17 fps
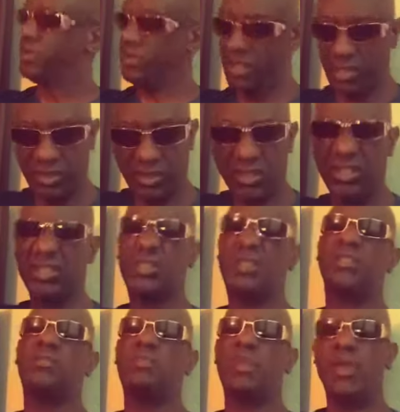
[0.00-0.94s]
Yes, this is
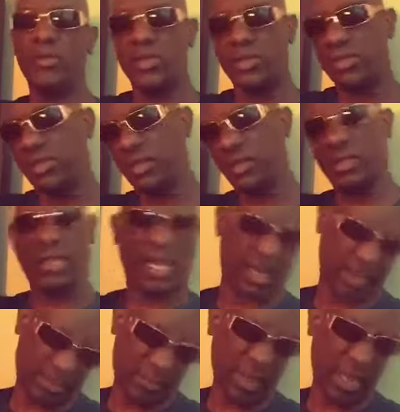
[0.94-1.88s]
experience. This is how
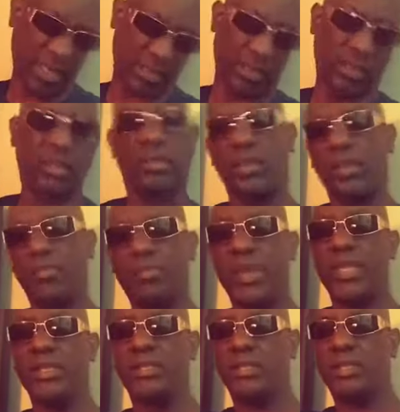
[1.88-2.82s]
they pat. This is how they're
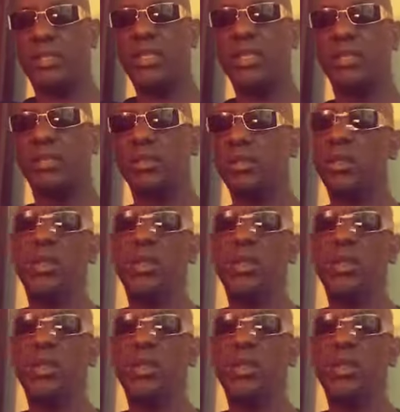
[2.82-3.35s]
patching it in.